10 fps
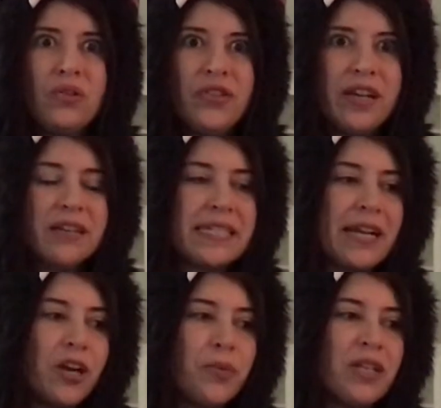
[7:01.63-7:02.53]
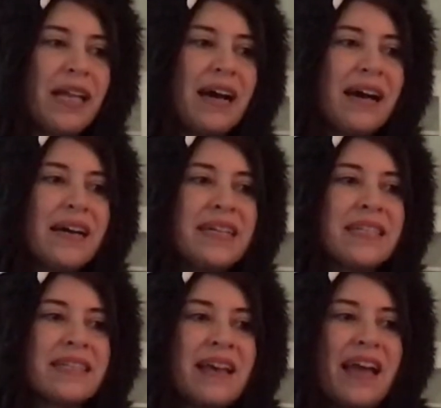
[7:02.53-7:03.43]
their terrible eyes,
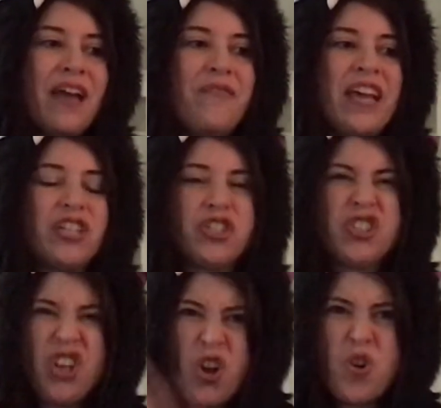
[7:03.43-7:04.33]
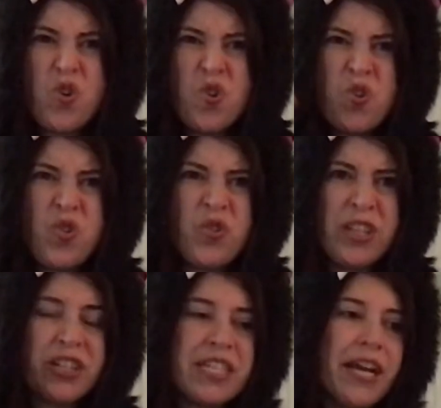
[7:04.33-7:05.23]
and they showed
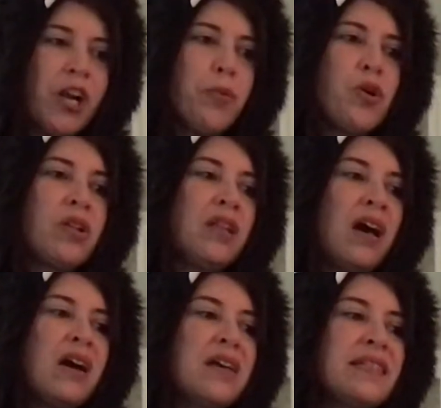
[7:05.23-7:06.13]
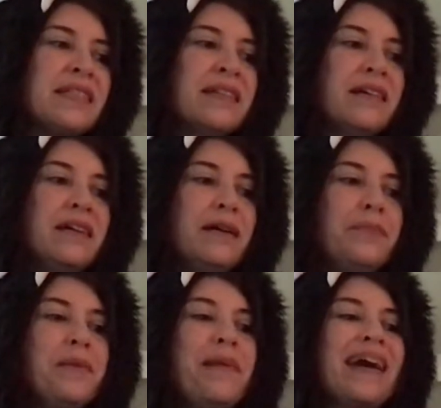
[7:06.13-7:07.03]
their terrible claws.
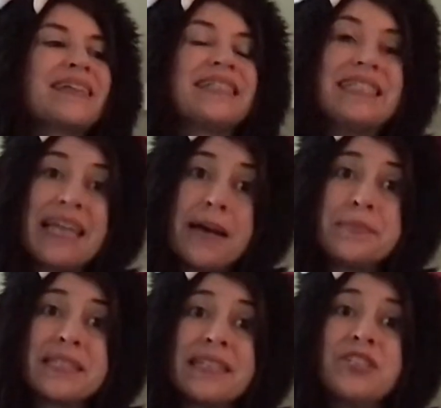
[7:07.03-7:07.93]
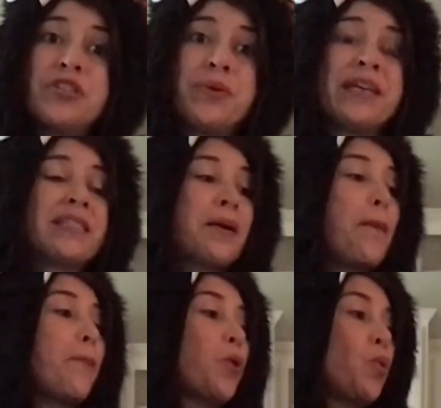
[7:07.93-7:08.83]
But Max stepped into his
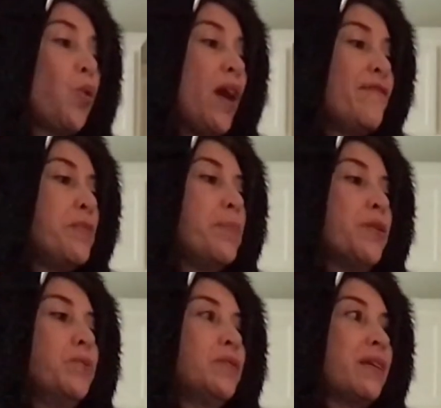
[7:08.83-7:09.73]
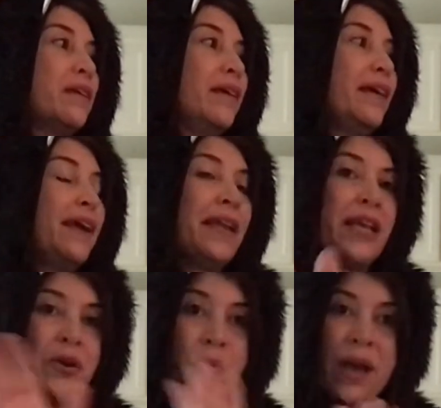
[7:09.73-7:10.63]
private boat, and
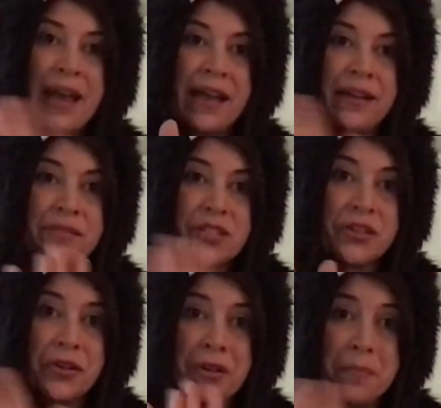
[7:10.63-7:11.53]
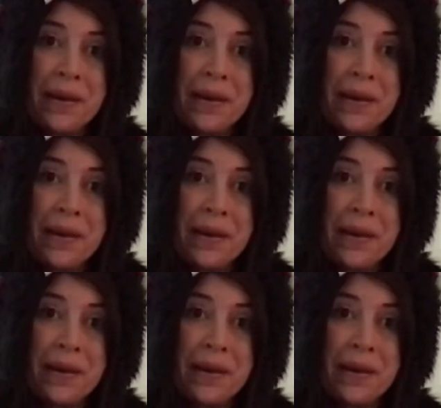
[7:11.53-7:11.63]
he waved goodbye.